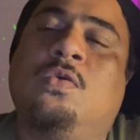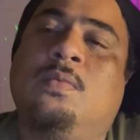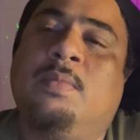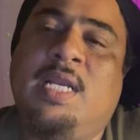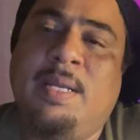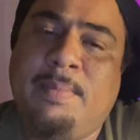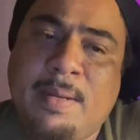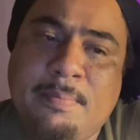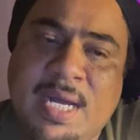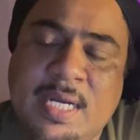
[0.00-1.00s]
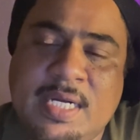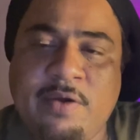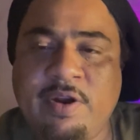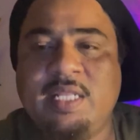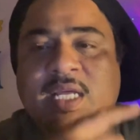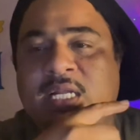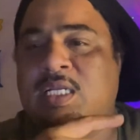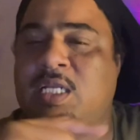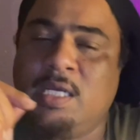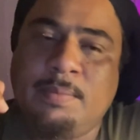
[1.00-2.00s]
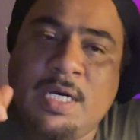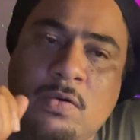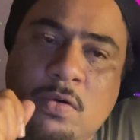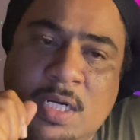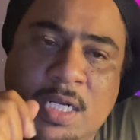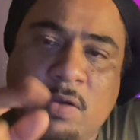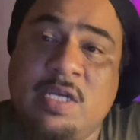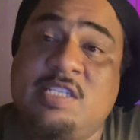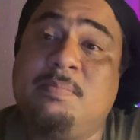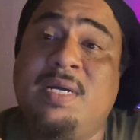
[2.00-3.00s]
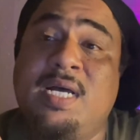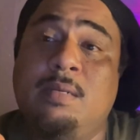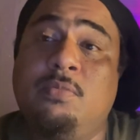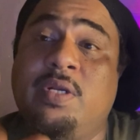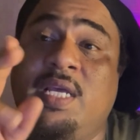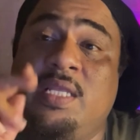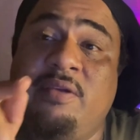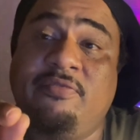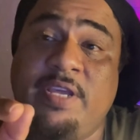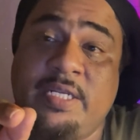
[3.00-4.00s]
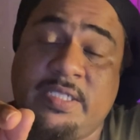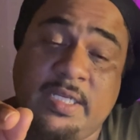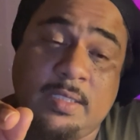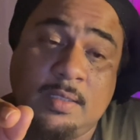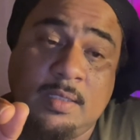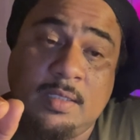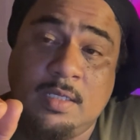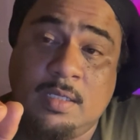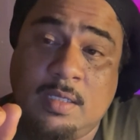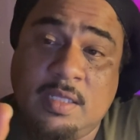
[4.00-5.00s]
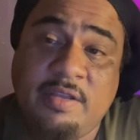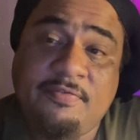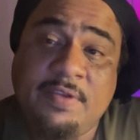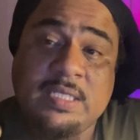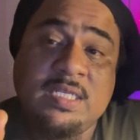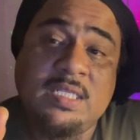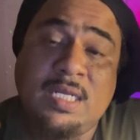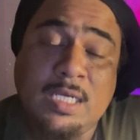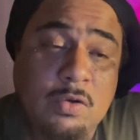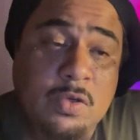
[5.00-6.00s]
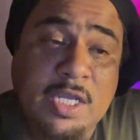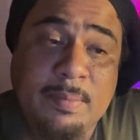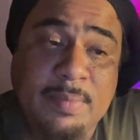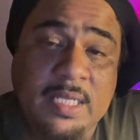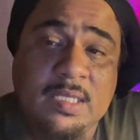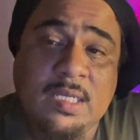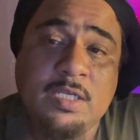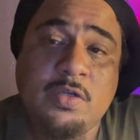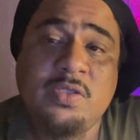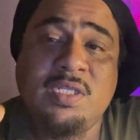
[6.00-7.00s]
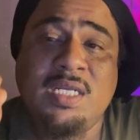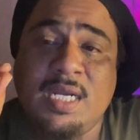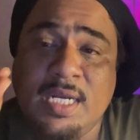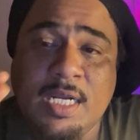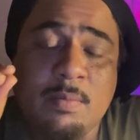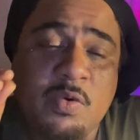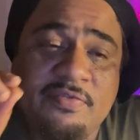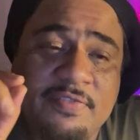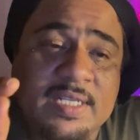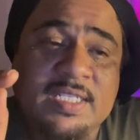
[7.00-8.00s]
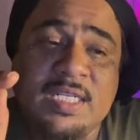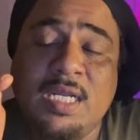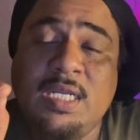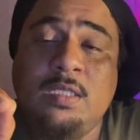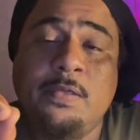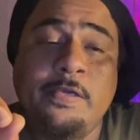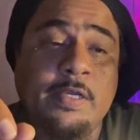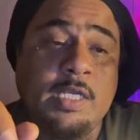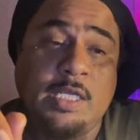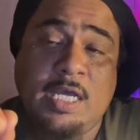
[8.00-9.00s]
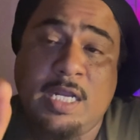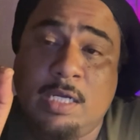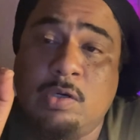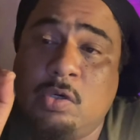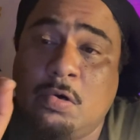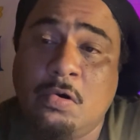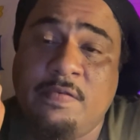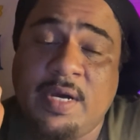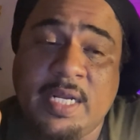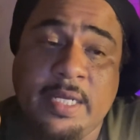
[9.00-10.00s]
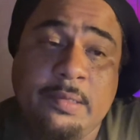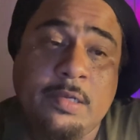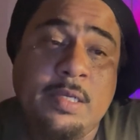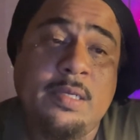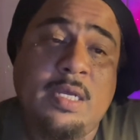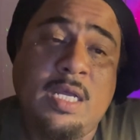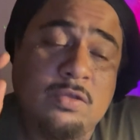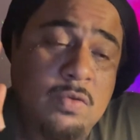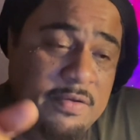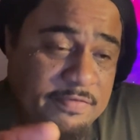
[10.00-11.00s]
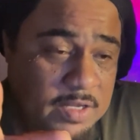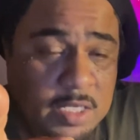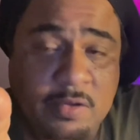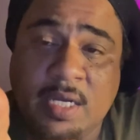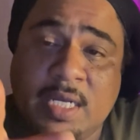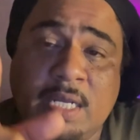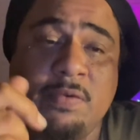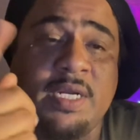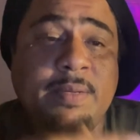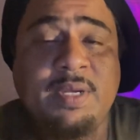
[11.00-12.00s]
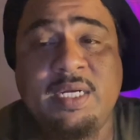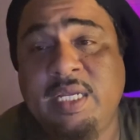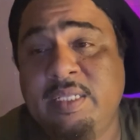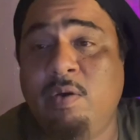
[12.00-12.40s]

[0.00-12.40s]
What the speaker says: But them man banker right down in the neighborhood and it was smart, but they fixed it. They fixed it and it looking better. They just need a little more fixing on it. And I gonna go over there and do a video again with them again.